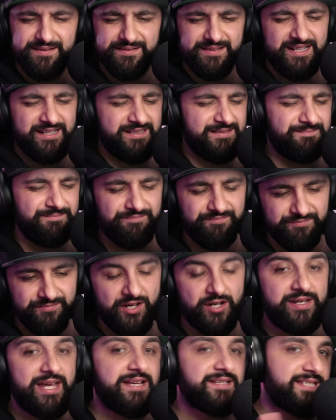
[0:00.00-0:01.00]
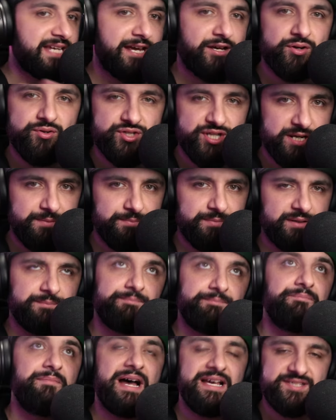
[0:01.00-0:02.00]
Like, okay, it's echo chamber
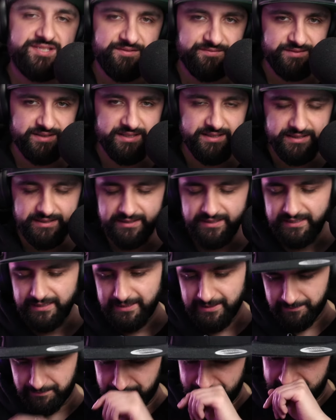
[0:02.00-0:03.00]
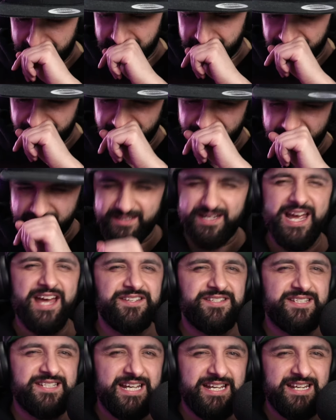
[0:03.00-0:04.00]
massively, but
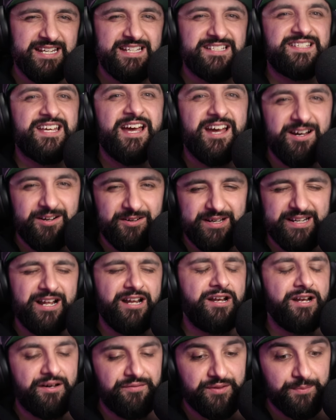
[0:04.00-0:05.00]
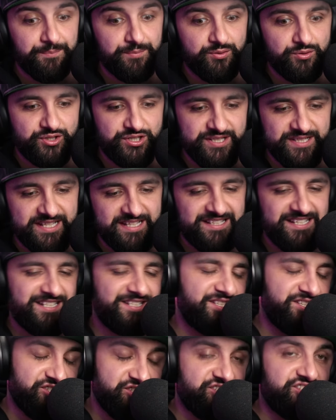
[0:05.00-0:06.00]
entertaining as hell, and I love the bullshit that they
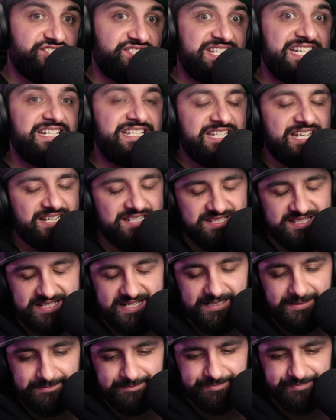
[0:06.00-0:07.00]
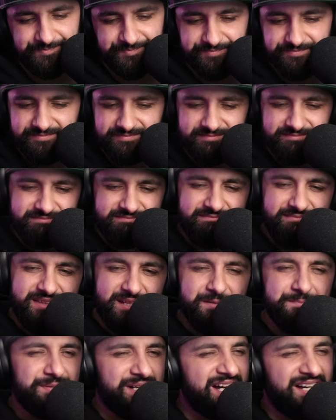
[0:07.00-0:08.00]
just TTS, yeah.
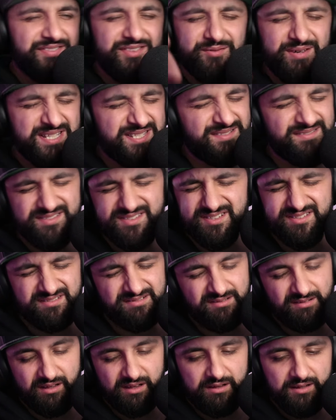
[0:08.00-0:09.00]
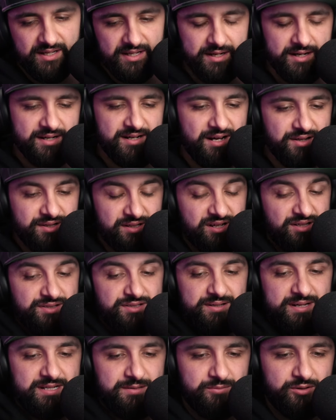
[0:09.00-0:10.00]
But uh, the rest is just ugh, I can't do
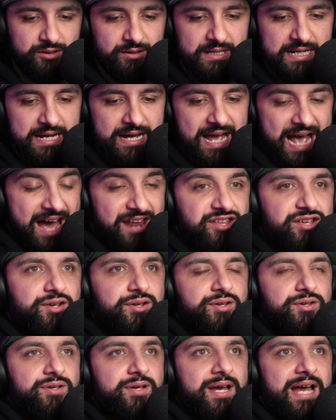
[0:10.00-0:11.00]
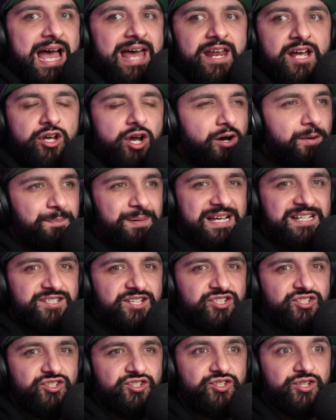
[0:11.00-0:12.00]
it anymore. And you, and I go on
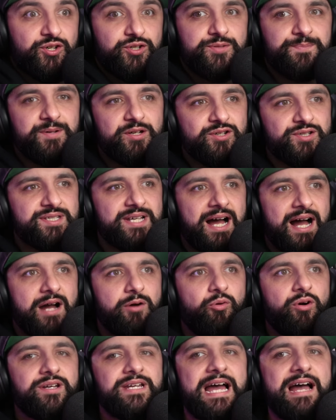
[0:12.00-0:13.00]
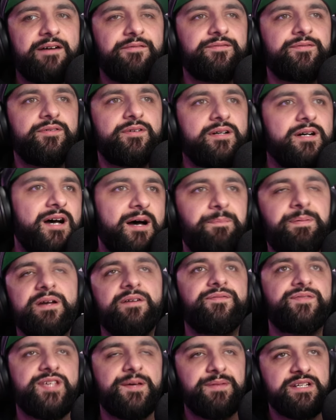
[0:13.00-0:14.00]
PlayStation shows because I want to have a bit
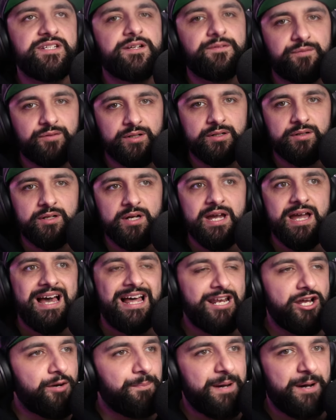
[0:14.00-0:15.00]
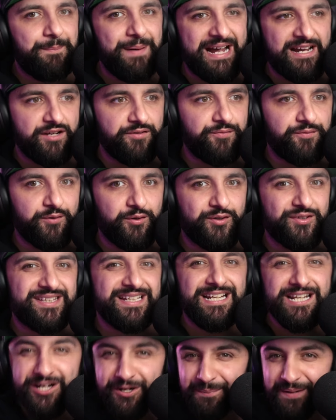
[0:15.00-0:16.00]
of something different, a little bit back and forth, a
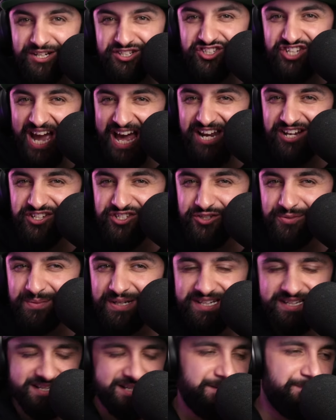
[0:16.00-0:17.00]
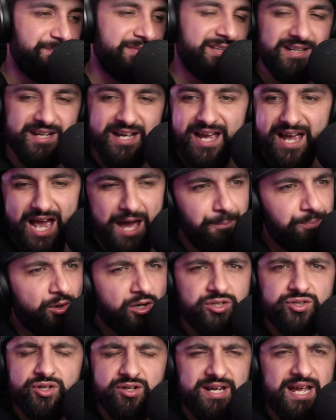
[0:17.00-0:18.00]
little bit challenge me, yeah. And
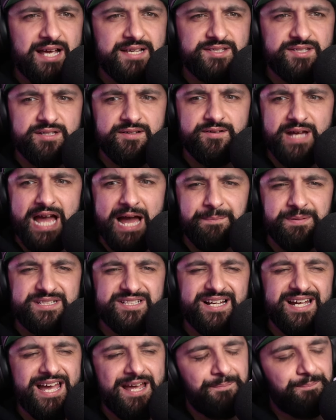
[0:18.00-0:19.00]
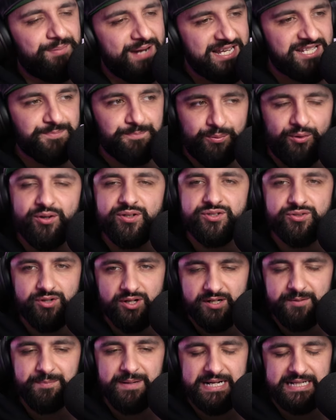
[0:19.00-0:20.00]
Portrock has the appetite, and bless
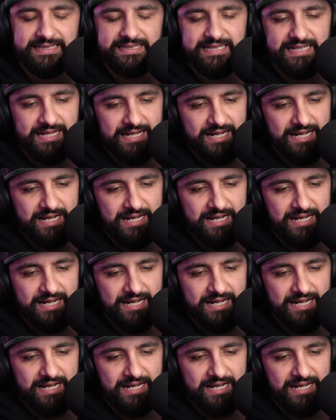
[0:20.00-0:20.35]
Portrock, man.